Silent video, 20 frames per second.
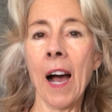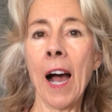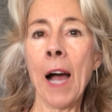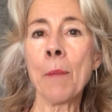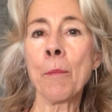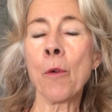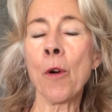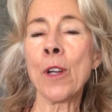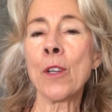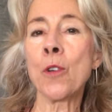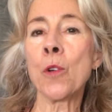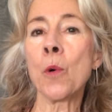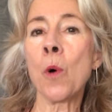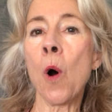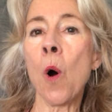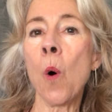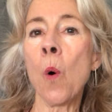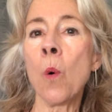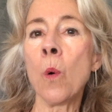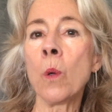I'm going to
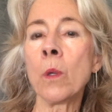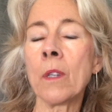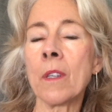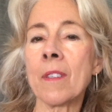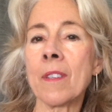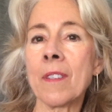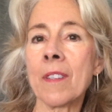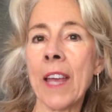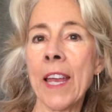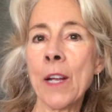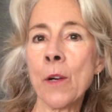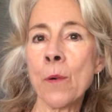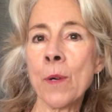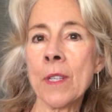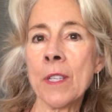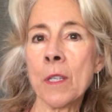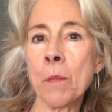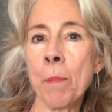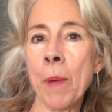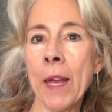hold a
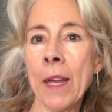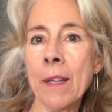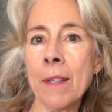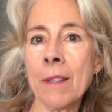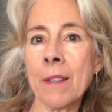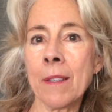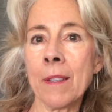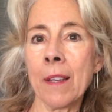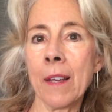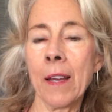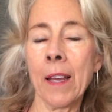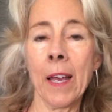sacred space,